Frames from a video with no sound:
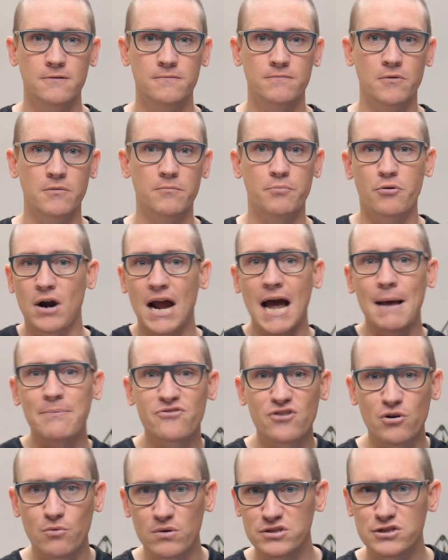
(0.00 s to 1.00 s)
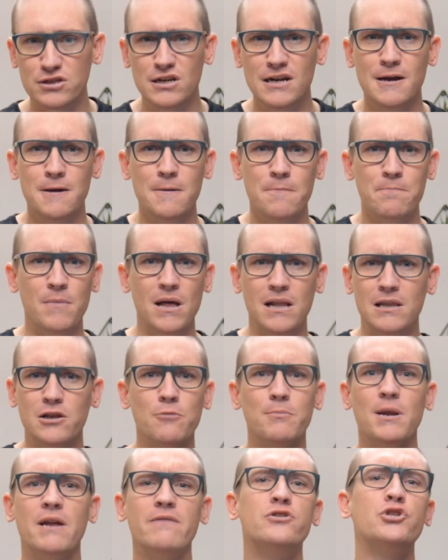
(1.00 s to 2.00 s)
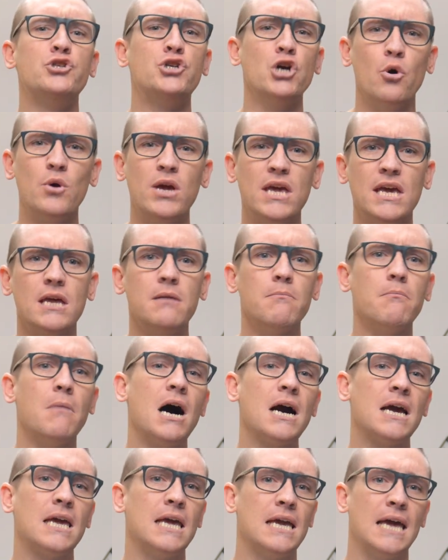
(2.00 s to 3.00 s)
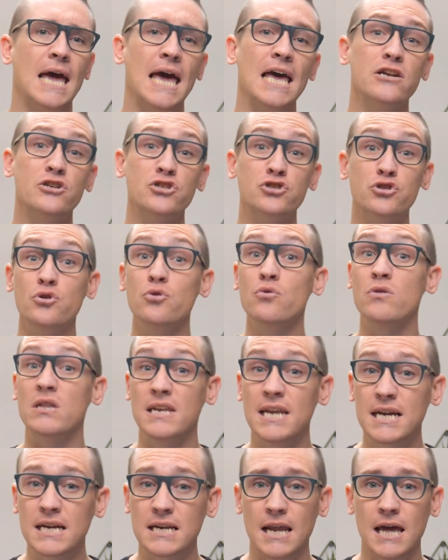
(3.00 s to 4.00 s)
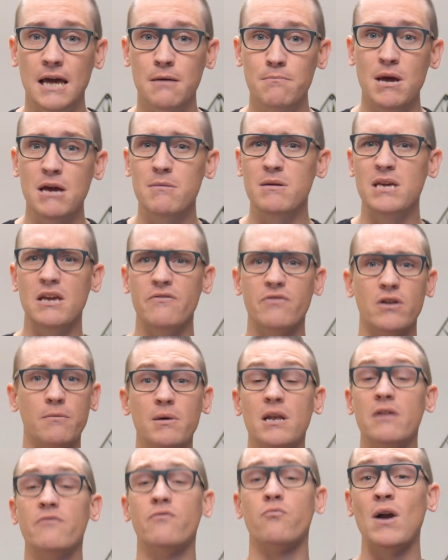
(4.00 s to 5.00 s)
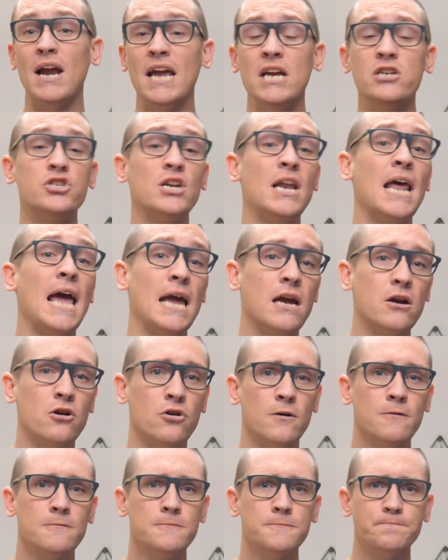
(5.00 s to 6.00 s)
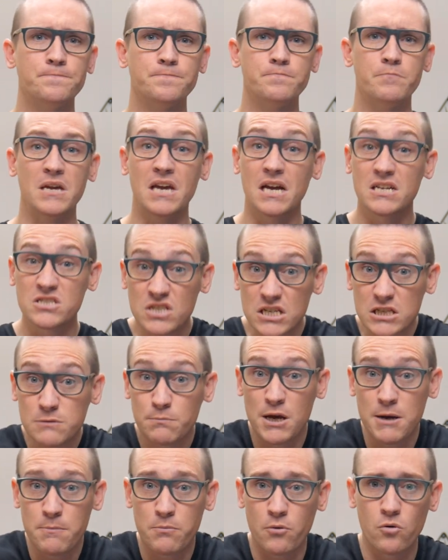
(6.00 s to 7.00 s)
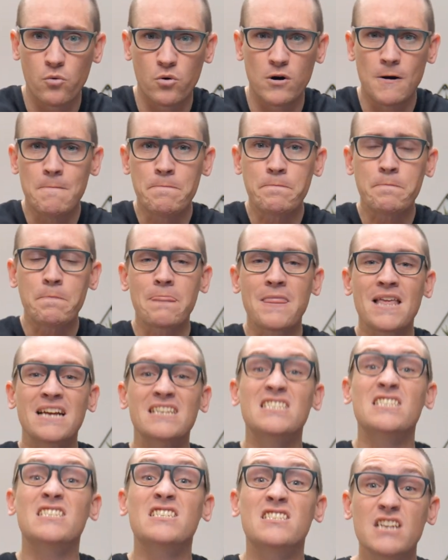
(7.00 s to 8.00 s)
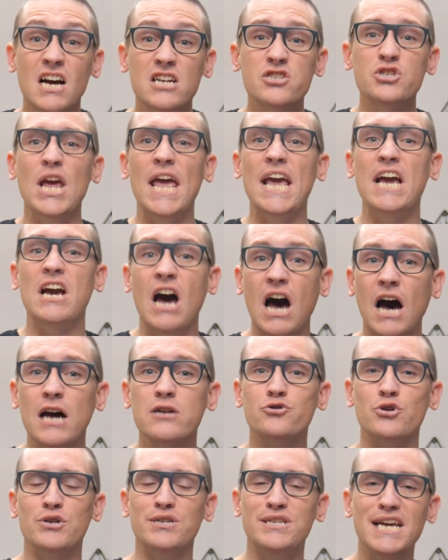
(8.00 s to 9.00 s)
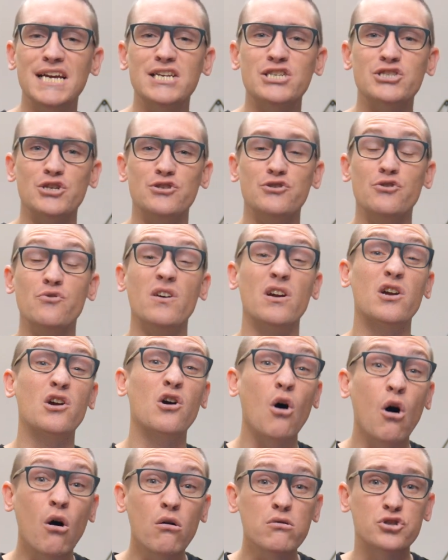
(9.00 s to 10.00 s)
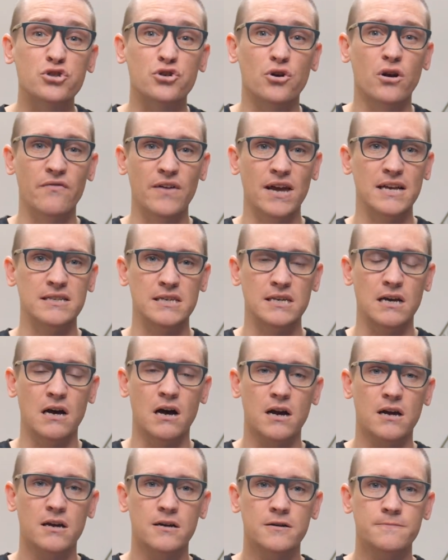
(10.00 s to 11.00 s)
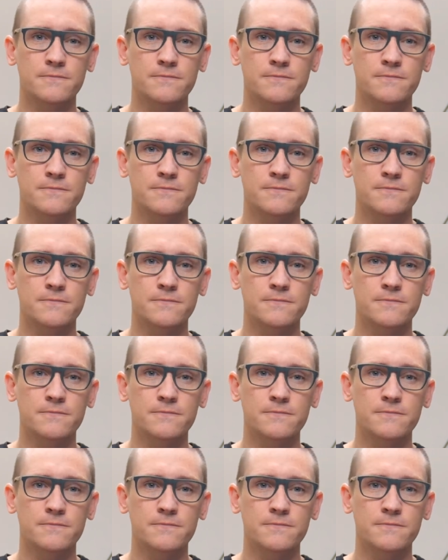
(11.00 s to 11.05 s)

And perhaps there was a little bit of joking and mocking edge to the nickname, maybe even a bit of rage and anger, because these people were such a contradiction to the culture of Antioch.